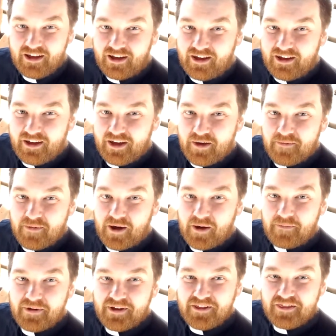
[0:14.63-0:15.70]
I am
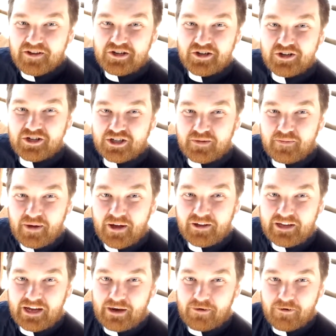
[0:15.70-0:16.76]
up in the church
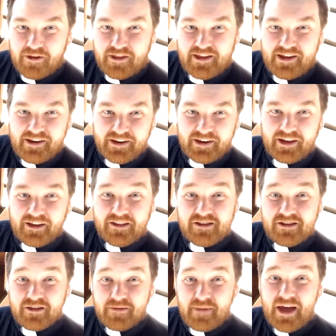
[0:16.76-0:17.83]
bell tower, standing
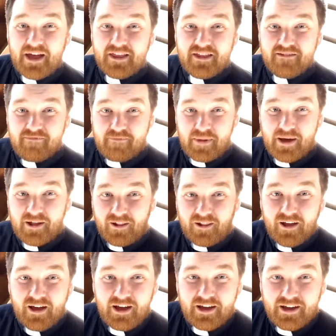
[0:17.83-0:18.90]
next to the massive
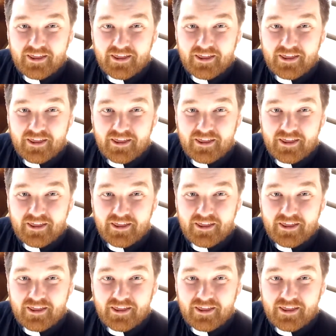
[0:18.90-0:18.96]
bell